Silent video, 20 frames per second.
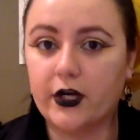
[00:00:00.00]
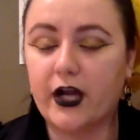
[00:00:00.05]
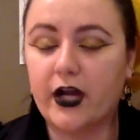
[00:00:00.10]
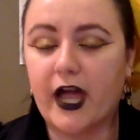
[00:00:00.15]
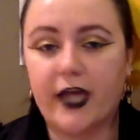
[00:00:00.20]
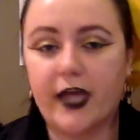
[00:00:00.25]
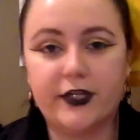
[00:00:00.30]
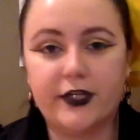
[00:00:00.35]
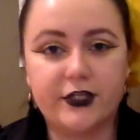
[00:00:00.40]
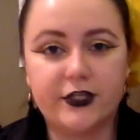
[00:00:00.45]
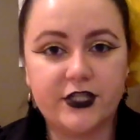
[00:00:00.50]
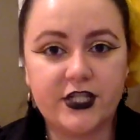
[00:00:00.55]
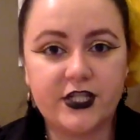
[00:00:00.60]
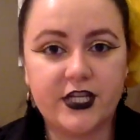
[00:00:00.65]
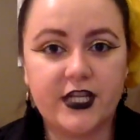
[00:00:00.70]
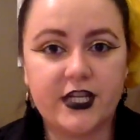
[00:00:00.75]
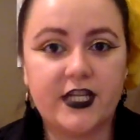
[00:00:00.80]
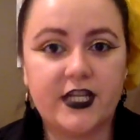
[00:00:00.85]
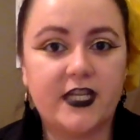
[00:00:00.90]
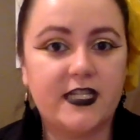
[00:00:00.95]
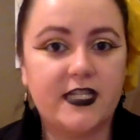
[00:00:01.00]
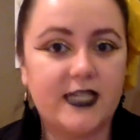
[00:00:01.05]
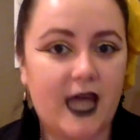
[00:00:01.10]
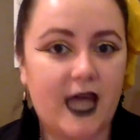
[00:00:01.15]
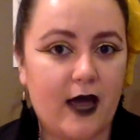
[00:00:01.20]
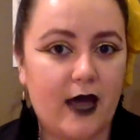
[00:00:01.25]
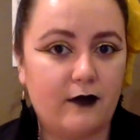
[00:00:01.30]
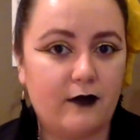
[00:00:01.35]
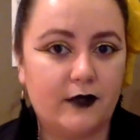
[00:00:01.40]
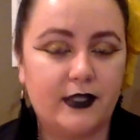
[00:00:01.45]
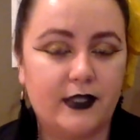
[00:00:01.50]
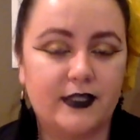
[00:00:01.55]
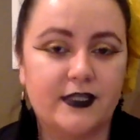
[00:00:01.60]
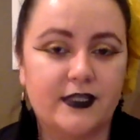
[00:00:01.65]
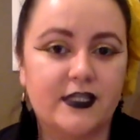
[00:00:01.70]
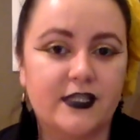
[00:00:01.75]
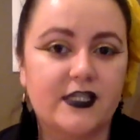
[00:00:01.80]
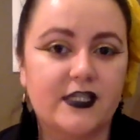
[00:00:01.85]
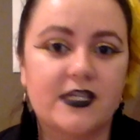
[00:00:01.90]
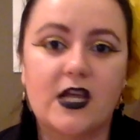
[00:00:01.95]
energy, contaminants,